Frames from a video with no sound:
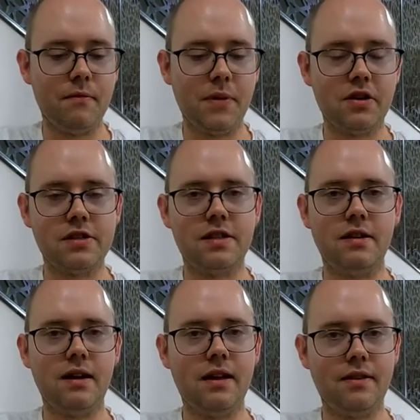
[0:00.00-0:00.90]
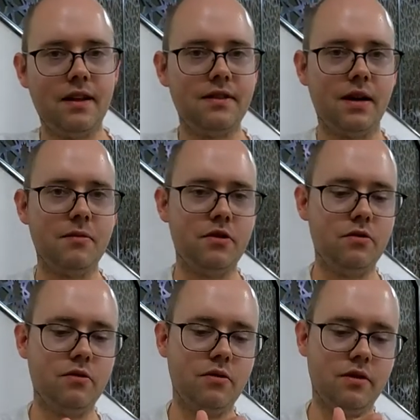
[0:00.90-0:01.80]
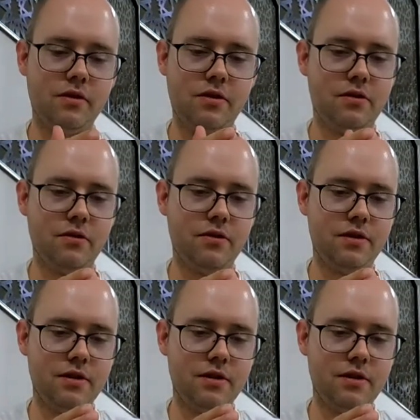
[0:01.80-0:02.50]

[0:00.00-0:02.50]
because at that time you could